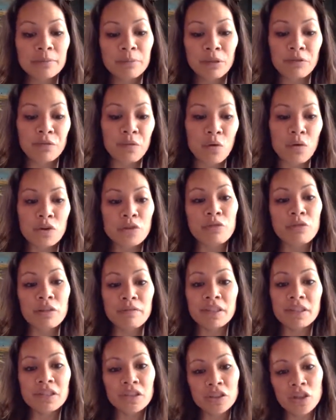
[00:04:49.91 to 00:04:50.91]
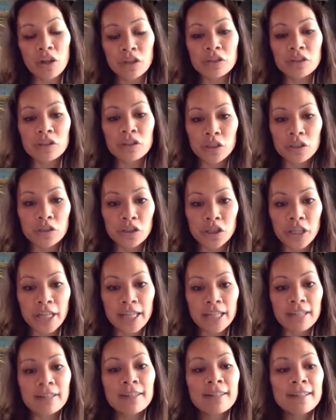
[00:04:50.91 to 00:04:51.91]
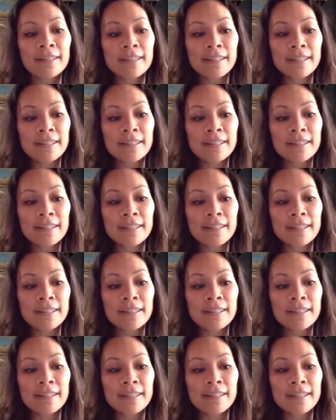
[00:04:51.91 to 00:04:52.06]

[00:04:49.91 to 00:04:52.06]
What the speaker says: before you even start searching.